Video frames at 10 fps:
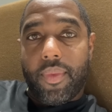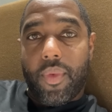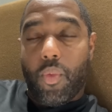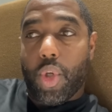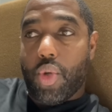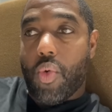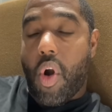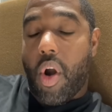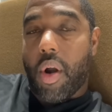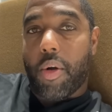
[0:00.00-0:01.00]
when you
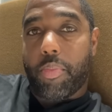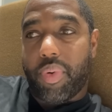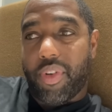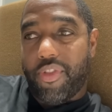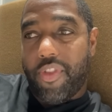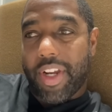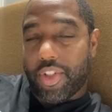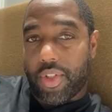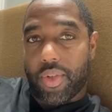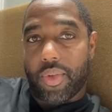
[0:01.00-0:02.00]
are
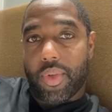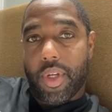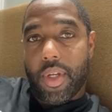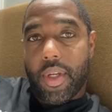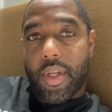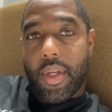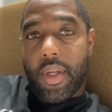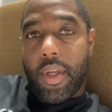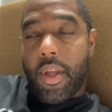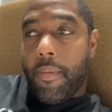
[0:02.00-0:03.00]
professional.
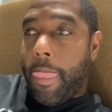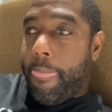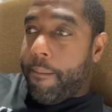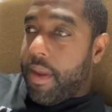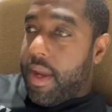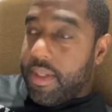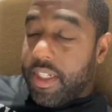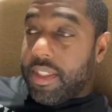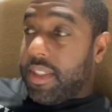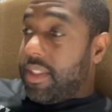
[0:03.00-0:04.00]
And
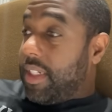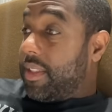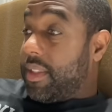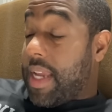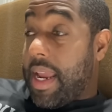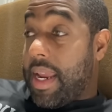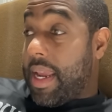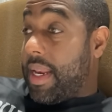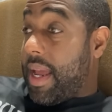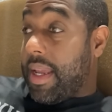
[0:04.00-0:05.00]
this is this the thing.
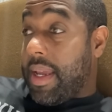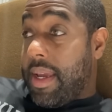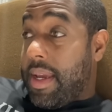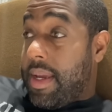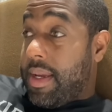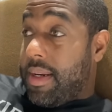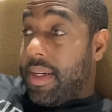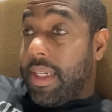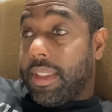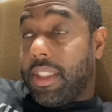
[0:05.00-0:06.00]
And like,
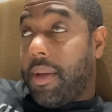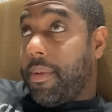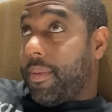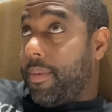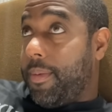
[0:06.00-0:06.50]
listen to me.